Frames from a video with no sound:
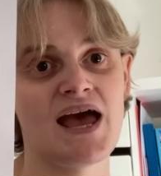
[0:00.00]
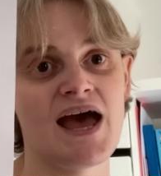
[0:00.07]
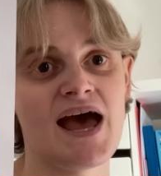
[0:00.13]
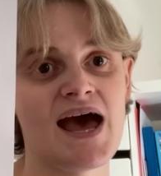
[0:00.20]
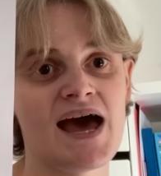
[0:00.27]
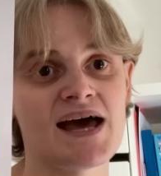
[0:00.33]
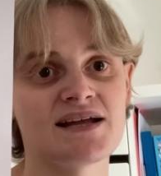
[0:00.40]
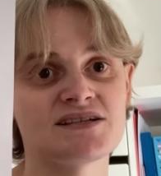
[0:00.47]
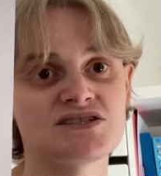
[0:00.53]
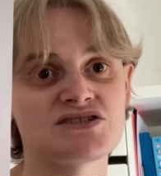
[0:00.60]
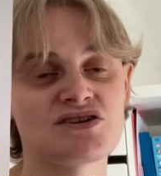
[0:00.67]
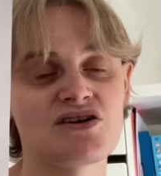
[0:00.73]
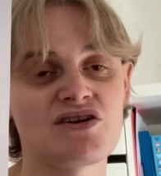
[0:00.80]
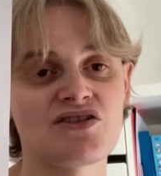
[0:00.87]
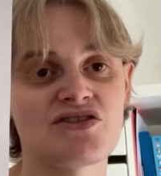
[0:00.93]
And
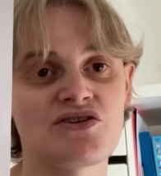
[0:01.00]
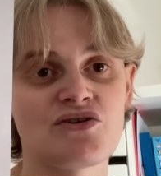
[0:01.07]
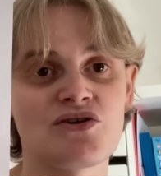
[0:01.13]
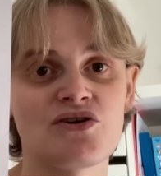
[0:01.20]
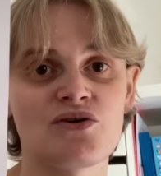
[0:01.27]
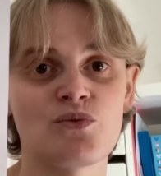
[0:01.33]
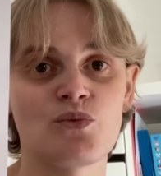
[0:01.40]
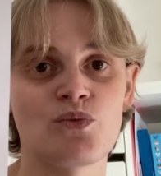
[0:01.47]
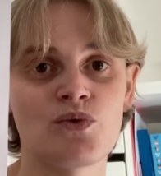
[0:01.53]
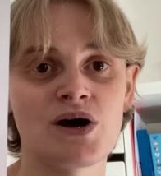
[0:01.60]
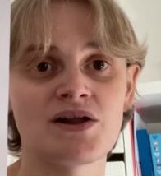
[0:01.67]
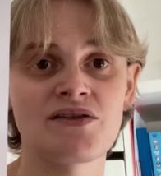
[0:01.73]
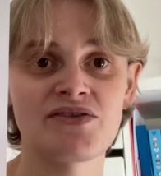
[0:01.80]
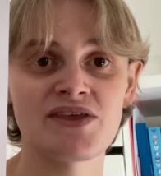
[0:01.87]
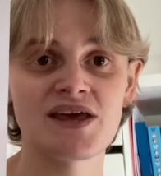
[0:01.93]
the
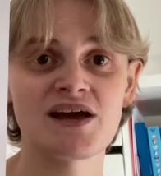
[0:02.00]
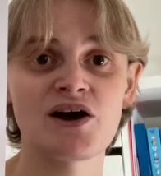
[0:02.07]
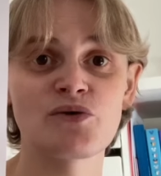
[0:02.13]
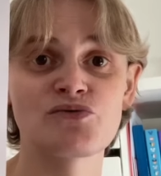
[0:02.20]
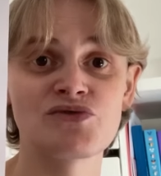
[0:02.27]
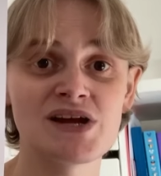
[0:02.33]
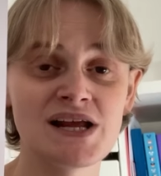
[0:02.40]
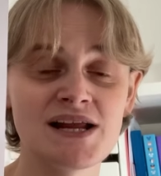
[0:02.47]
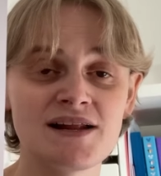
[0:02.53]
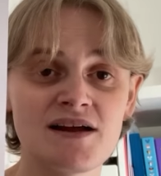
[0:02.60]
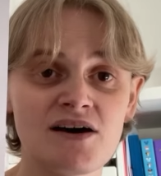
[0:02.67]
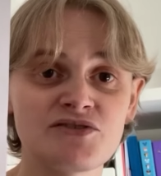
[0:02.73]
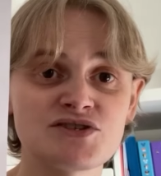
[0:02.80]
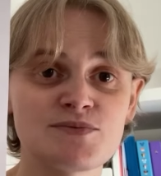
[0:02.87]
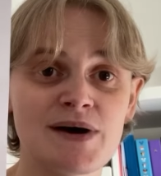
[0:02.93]
one thing I really
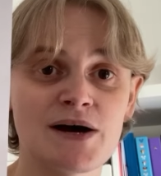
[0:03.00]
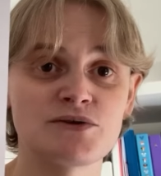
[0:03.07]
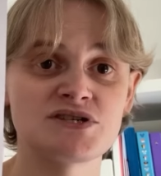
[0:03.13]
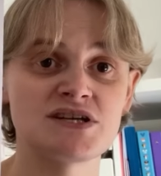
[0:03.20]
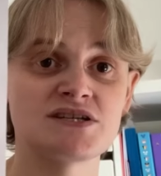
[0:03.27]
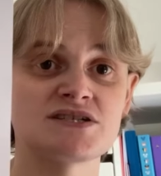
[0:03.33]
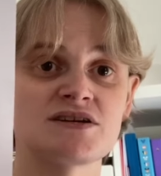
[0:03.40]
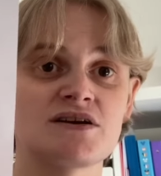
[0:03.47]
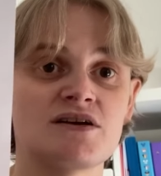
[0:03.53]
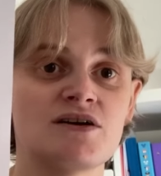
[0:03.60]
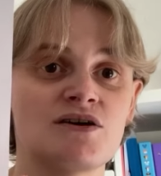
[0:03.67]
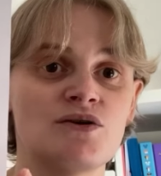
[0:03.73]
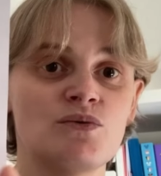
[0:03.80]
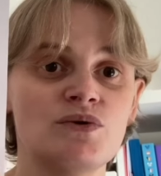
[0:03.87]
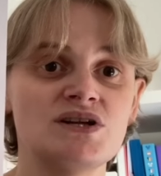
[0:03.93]
loved about it
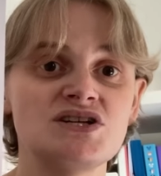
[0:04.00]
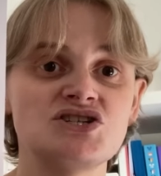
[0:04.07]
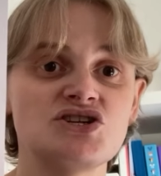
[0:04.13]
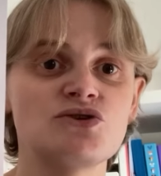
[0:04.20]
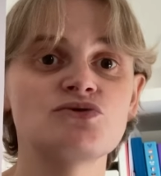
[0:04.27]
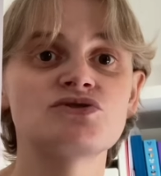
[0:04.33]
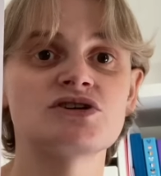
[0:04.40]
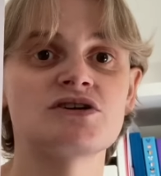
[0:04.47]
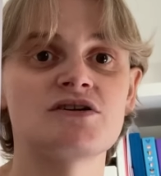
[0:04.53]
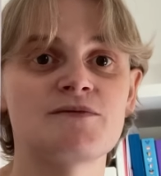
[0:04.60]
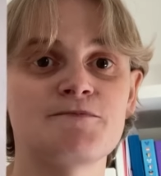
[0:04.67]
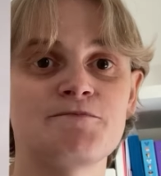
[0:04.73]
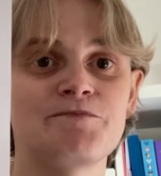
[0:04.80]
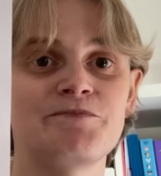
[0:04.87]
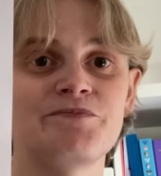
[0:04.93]
were the children.
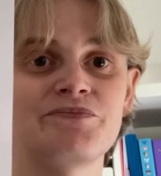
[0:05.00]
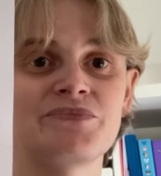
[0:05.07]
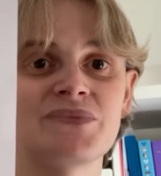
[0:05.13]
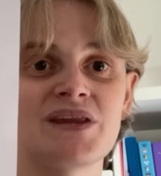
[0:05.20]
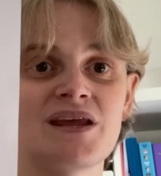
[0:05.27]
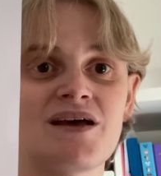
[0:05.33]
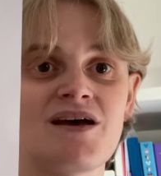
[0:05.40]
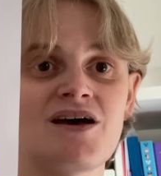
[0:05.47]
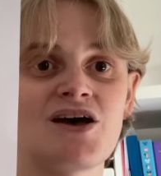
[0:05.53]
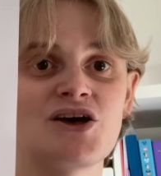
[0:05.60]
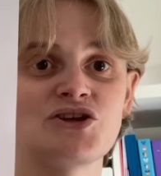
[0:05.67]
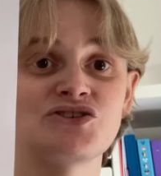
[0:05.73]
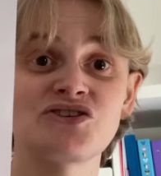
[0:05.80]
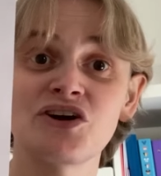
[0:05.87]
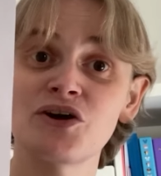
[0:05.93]

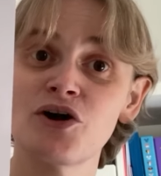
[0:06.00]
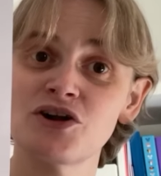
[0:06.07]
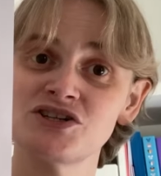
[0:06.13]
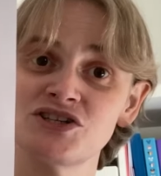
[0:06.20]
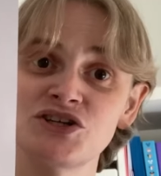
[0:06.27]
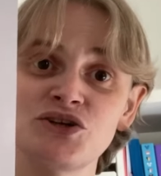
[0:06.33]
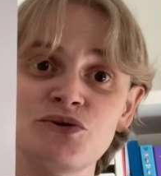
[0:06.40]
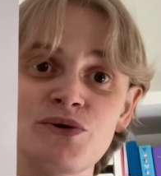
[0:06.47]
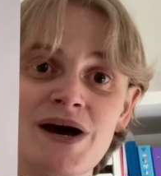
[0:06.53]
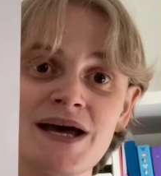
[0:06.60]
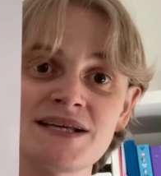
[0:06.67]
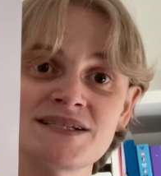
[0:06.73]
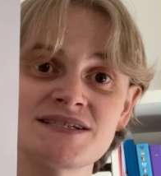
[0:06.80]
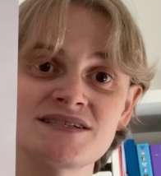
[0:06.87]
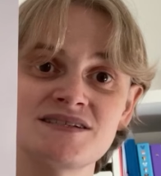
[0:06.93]
So I got the
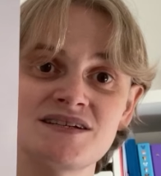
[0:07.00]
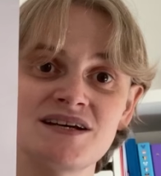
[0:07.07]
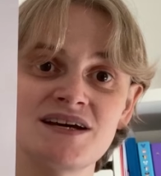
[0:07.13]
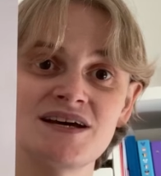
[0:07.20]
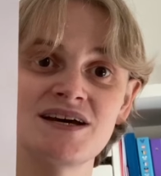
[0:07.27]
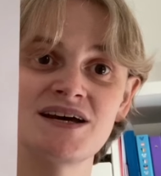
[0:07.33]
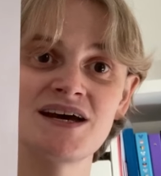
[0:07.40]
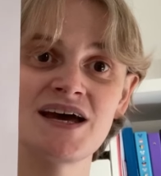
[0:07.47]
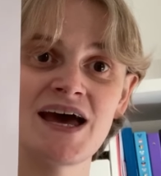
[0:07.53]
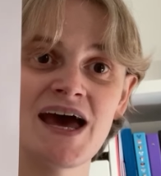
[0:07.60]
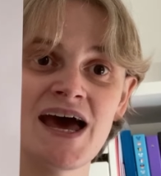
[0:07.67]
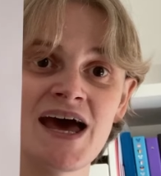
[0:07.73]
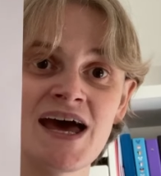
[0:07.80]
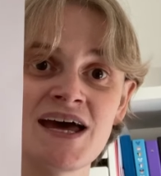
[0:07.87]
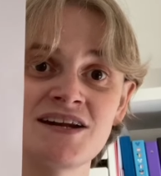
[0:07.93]
QS
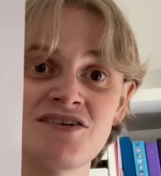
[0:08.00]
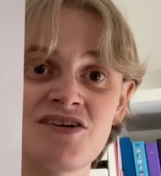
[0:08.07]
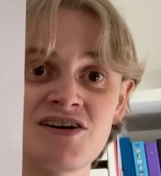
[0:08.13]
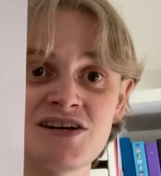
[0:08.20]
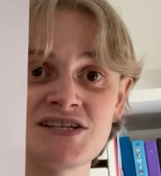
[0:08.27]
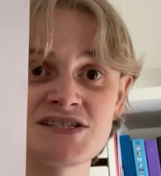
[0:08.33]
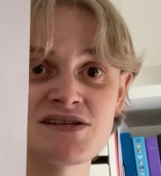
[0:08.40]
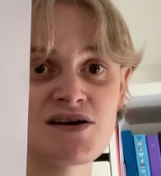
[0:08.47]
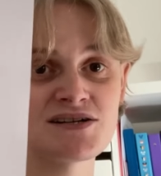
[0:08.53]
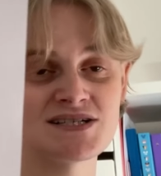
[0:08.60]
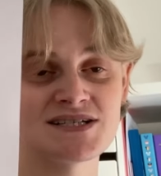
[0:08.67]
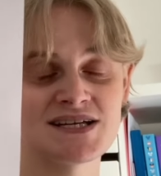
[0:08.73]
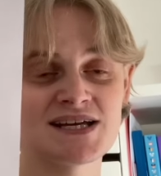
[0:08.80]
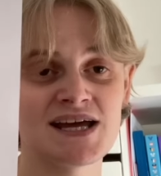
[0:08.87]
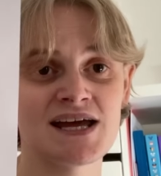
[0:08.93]
and I started
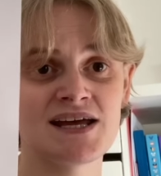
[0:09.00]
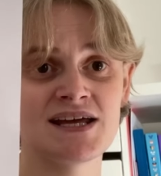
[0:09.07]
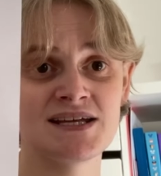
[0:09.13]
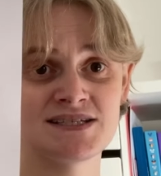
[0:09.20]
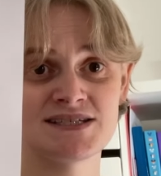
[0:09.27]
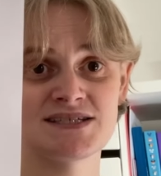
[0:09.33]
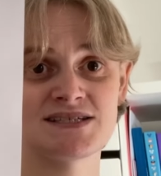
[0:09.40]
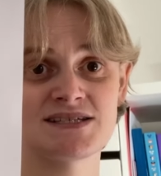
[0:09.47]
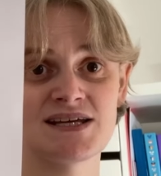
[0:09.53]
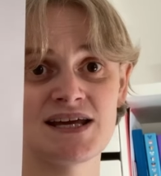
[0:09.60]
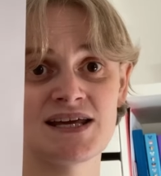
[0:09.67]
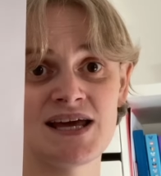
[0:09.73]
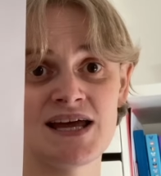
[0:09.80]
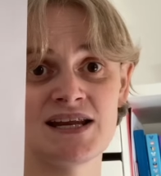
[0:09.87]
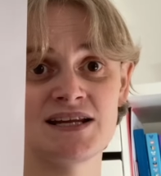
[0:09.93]
it
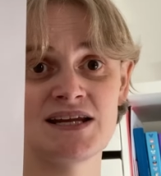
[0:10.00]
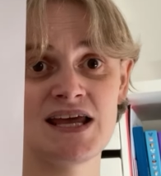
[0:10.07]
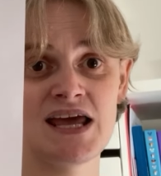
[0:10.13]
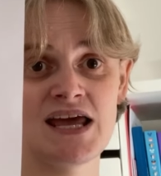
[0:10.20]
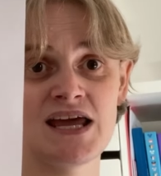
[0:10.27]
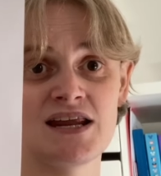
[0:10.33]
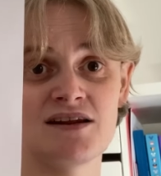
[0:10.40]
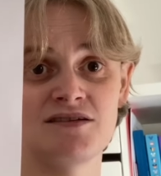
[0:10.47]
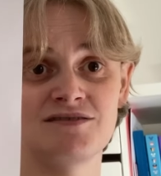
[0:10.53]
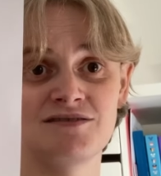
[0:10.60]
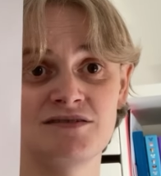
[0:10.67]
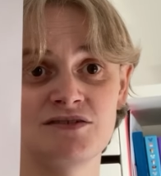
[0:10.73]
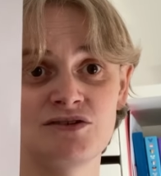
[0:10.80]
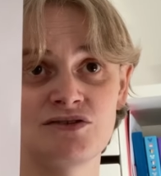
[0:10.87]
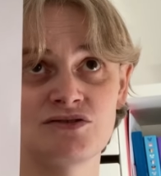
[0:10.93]
again in
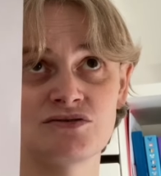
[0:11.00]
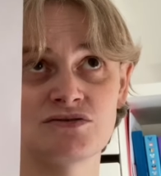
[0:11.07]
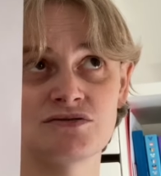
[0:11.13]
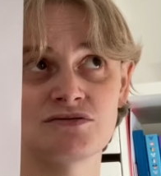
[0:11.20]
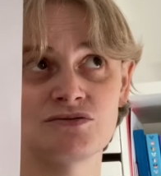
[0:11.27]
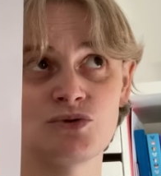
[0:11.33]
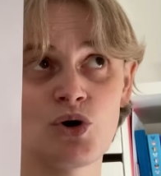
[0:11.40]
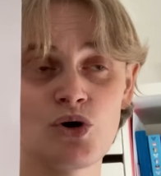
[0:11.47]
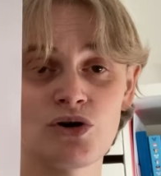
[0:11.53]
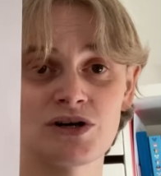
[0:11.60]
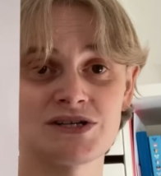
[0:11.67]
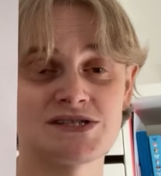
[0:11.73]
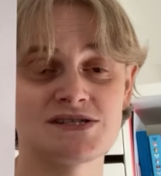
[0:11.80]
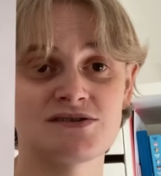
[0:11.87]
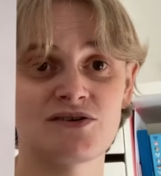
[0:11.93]

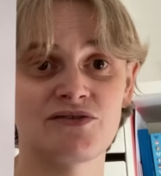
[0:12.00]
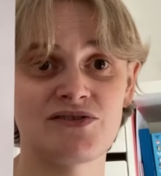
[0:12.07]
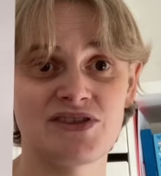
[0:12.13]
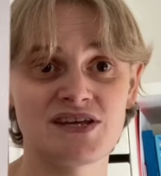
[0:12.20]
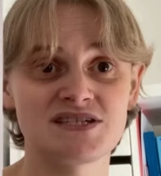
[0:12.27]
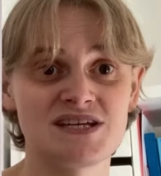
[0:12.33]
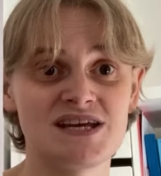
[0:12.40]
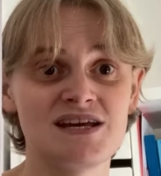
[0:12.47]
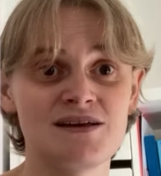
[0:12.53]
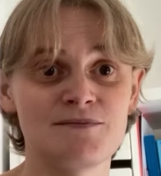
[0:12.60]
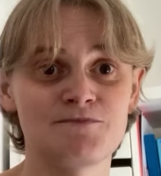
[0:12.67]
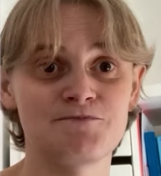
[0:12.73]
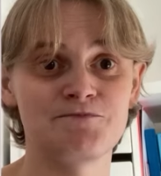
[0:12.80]
August of this year.